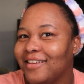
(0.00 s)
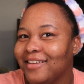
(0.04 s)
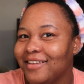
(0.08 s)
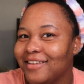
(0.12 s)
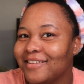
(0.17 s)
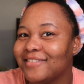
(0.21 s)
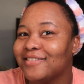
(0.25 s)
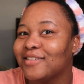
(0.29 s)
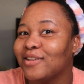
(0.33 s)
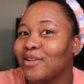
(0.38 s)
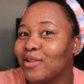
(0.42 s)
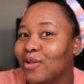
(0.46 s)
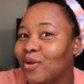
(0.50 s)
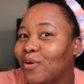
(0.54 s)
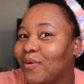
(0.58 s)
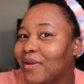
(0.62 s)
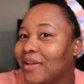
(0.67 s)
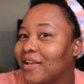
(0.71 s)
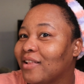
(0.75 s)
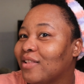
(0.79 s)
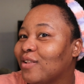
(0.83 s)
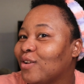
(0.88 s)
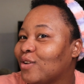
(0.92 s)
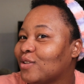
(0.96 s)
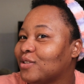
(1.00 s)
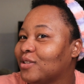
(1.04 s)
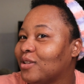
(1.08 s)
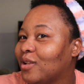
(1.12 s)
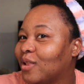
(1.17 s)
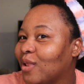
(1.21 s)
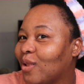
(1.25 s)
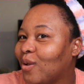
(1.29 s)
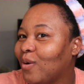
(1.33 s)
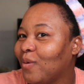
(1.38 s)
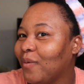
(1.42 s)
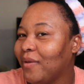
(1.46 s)
It's glowy. It looks
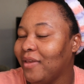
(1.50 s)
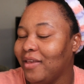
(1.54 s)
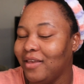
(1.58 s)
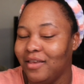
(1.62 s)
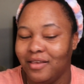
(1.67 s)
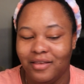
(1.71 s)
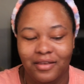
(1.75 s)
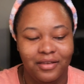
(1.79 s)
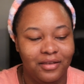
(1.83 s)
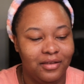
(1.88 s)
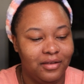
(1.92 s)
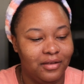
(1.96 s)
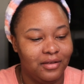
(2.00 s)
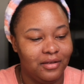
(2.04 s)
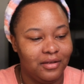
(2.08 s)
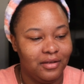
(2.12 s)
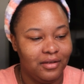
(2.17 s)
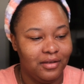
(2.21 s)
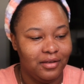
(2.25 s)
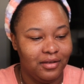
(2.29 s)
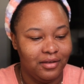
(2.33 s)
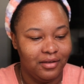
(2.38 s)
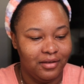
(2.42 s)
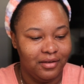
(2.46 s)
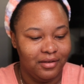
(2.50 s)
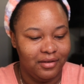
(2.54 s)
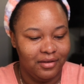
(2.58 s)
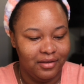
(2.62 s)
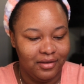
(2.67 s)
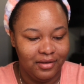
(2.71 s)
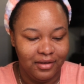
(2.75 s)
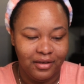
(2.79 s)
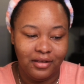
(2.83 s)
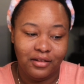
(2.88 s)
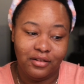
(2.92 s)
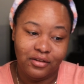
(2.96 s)
glowy.
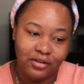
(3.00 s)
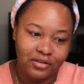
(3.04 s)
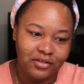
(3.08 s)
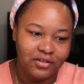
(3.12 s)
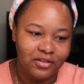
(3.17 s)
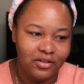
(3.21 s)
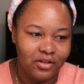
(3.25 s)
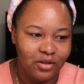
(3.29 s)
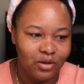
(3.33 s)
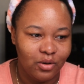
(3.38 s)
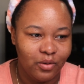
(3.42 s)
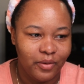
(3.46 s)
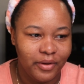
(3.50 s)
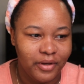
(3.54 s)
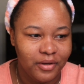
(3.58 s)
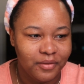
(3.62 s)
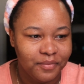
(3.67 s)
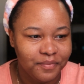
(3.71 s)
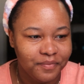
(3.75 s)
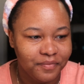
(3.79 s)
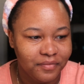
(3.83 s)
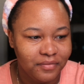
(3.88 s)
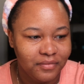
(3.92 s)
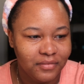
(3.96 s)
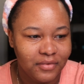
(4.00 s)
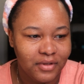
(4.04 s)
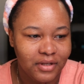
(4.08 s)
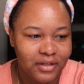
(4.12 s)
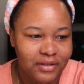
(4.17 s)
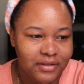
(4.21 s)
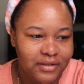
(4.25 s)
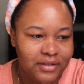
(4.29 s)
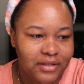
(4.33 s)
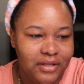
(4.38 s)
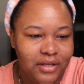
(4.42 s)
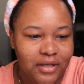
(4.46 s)
It looks glowy.
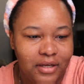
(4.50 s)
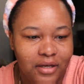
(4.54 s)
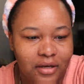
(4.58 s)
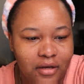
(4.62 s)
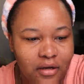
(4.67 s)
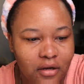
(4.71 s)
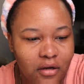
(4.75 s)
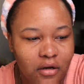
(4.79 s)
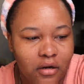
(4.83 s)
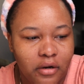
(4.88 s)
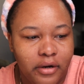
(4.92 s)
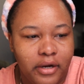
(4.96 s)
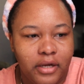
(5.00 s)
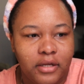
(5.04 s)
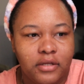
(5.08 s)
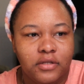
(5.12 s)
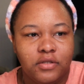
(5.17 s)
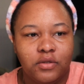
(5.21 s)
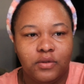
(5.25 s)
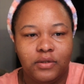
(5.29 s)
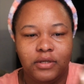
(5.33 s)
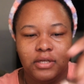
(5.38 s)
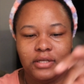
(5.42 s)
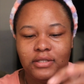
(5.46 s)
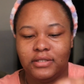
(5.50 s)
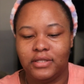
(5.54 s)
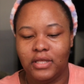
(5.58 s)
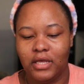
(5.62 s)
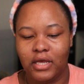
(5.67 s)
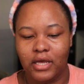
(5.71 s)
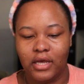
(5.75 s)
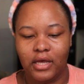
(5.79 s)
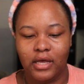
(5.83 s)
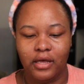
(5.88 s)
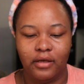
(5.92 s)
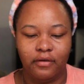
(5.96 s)
Let's see. Alright, so next
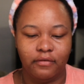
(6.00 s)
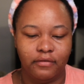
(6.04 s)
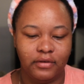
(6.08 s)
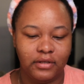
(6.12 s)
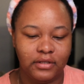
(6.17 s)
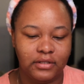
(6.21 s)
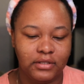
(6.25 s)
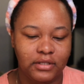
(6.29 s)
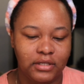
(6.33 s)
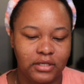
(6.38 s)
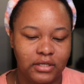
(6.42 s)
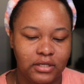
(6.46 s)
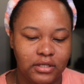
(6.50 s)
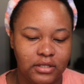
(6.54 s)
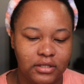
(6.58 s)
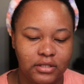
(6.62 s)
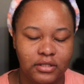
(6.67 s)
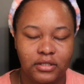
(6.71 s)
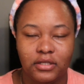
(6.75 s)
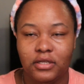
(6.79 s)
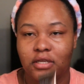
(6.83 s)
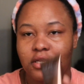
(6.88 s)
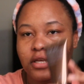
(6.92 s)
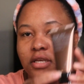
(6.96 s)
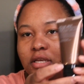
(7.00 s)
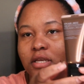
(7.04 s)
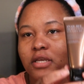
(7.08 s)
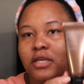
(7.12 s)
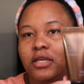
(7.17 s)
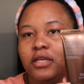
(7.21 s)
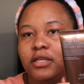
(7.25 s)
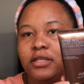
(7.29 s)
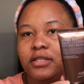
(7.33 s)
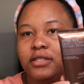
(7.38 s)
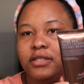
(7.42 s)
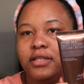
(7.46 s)
thing I have is this
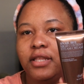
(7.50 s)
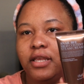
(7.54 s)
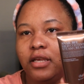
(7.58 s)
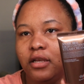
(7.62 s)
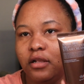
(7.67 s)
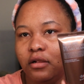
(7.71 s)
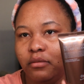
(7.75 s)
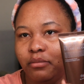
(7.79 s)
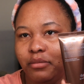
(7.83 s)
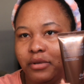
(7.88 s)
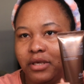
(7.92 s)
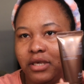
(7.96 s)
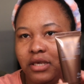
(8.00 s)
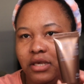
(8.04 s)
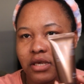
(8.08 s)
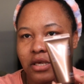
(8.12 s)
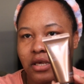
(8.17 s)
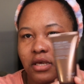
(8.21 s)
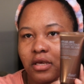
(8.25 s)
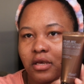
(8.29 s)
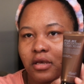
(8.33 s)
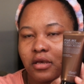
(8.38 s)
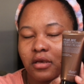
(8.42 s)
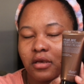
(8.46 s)
Snail Bee.